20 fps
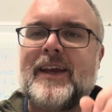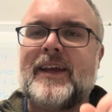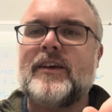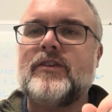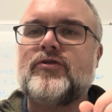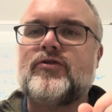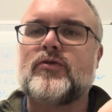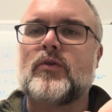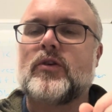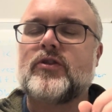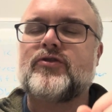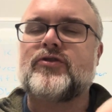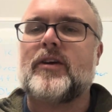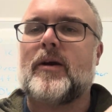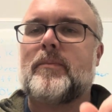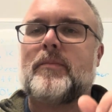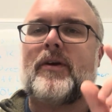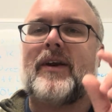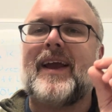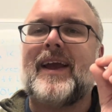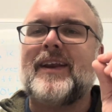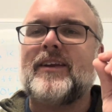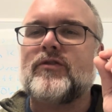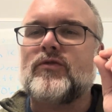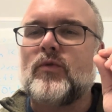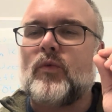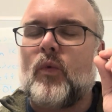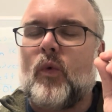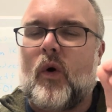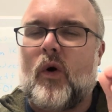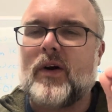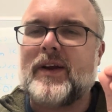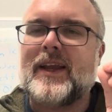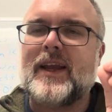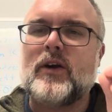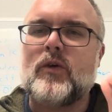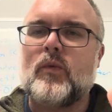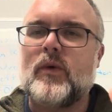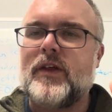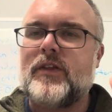is your shepherd and is
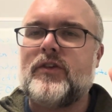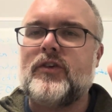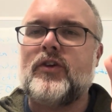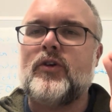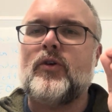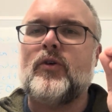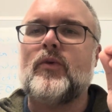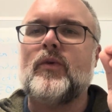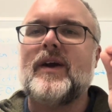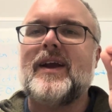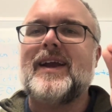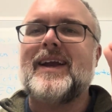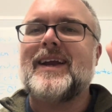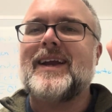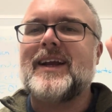walking with you,